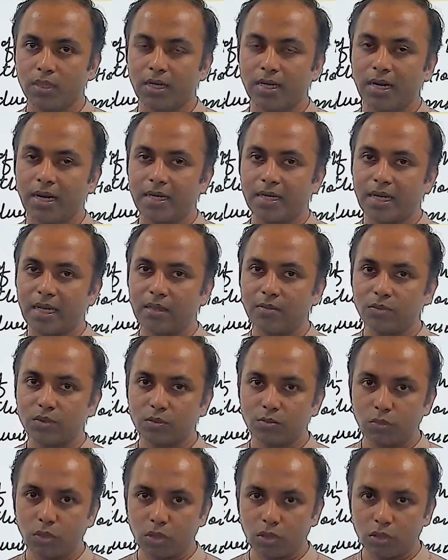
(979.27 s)
At times
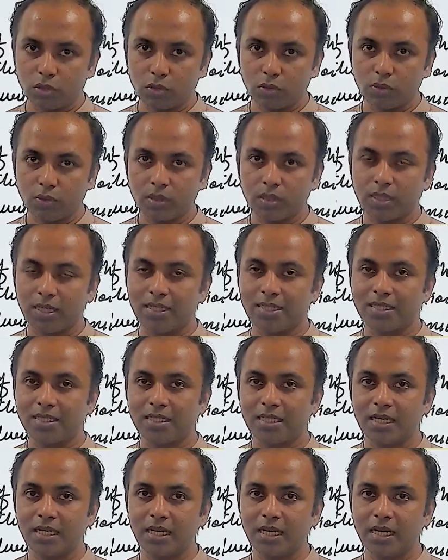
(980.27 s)
monsoon is
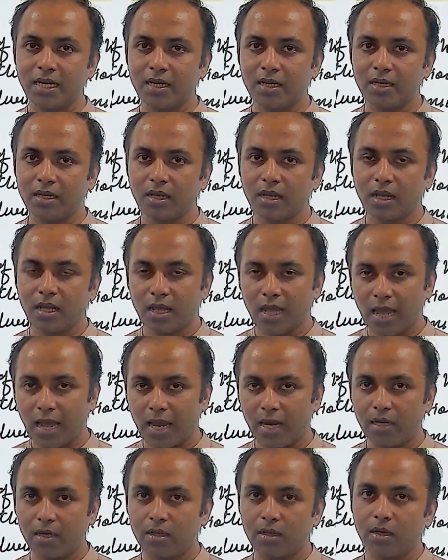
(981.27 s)
delayed
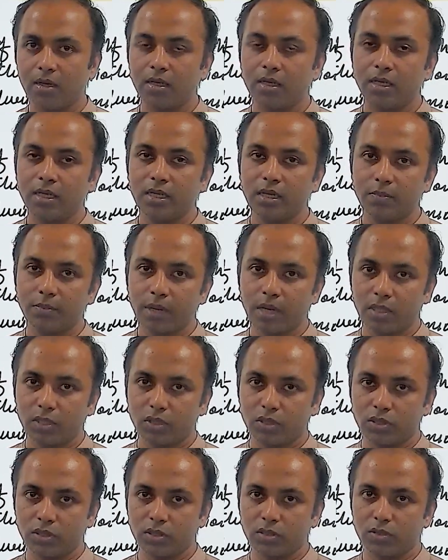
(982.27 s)
and early
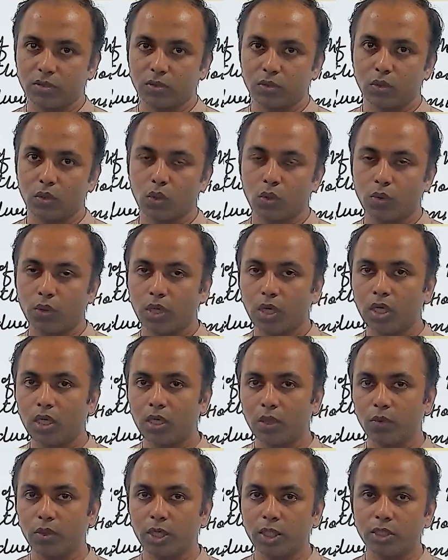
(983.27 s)
departure. So overall
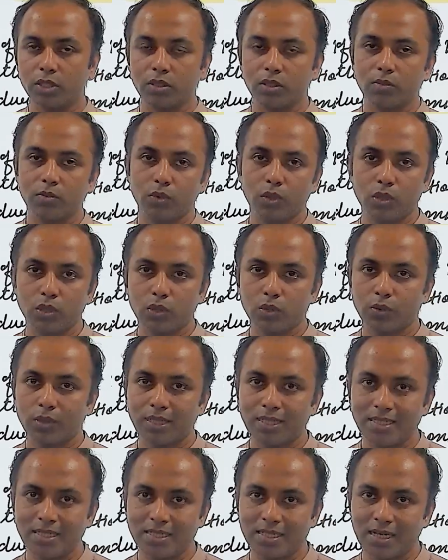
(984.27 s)
duration of monsoon
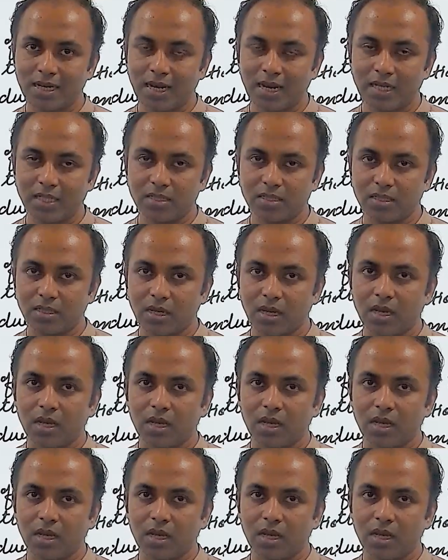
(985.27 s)
is less.